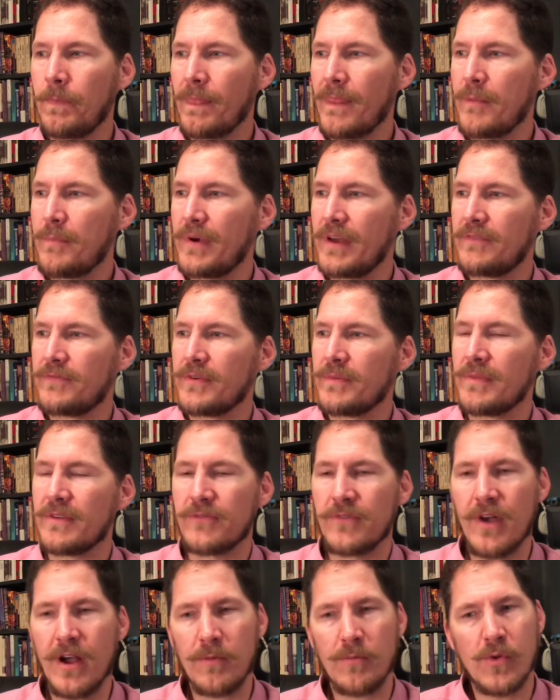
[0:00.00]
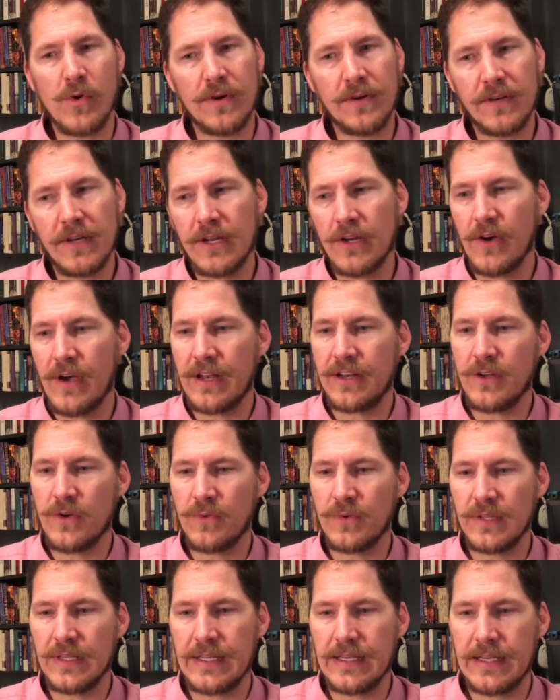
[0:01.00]
But from the Frogmorton, you know, I
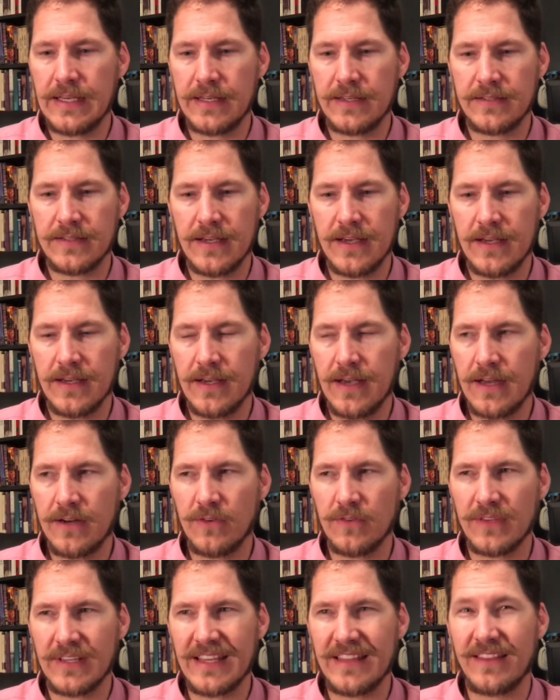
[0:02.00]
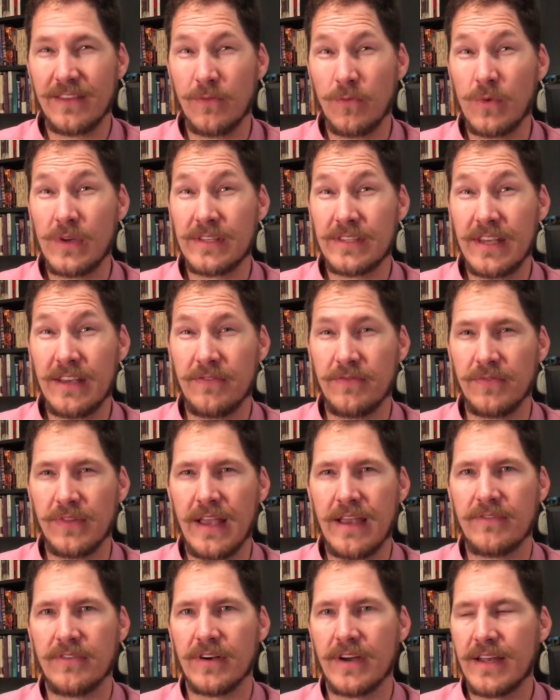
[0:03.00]
don't get the whiskey
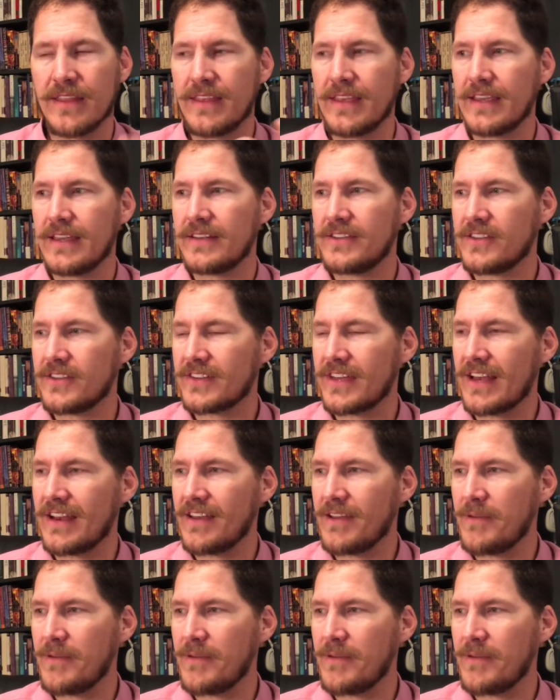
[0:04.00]
flavor. I think it just kind of